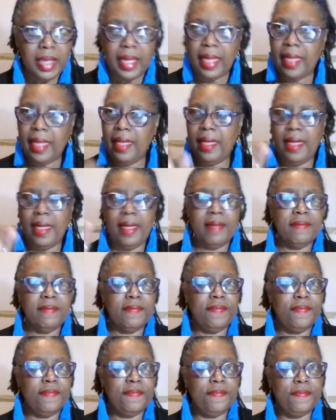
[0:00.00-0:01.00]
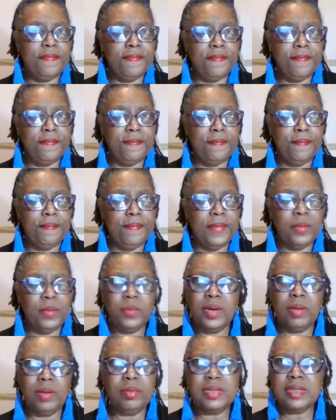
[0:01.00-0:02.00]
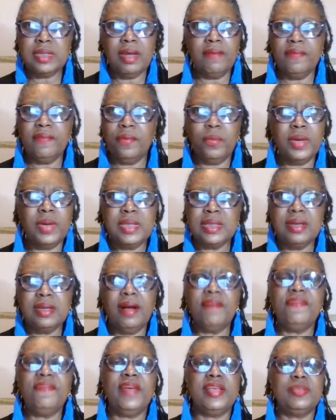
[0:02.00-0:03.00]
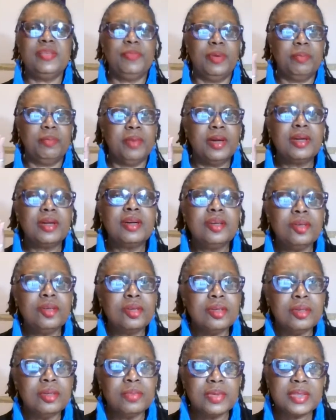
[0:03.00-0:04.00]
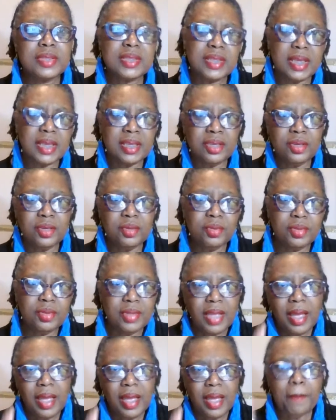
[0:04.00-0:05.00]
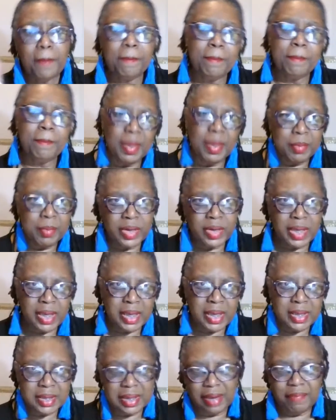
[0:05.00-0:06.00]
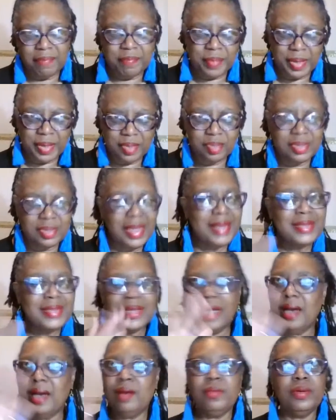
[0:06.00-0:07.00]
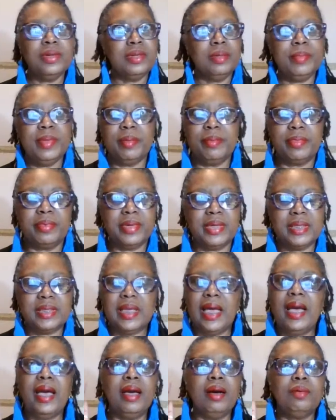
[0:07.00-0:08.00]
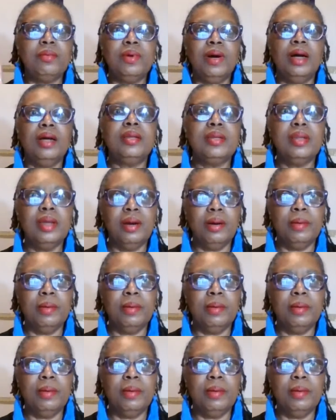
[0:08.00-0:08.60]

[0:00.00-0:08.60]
and well, wasn't on Facebook, but Google will send you memories of pictures. I said, I don't want no memories. I don't want no